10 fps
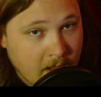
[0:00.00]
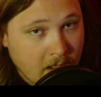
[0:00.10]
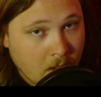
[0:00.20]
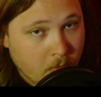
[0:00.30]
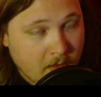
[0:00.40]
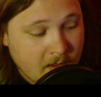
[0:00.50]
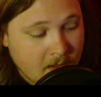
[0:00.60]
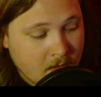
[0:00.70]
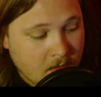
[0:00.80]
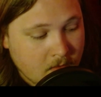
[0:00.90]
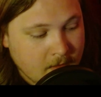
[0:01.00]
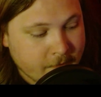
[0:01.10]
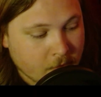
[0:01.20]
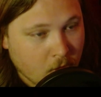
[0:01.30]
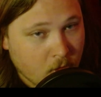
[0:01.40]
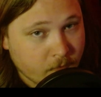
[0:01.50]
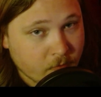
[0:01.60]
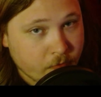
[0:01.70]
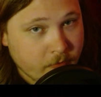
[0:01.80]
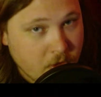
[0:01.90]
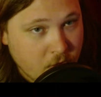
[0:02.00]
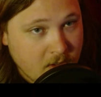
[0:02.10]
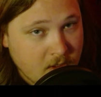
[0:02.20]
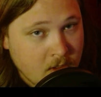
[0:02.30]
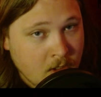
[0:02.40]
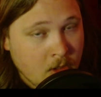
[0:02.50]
Harry gets a call from Ritchie.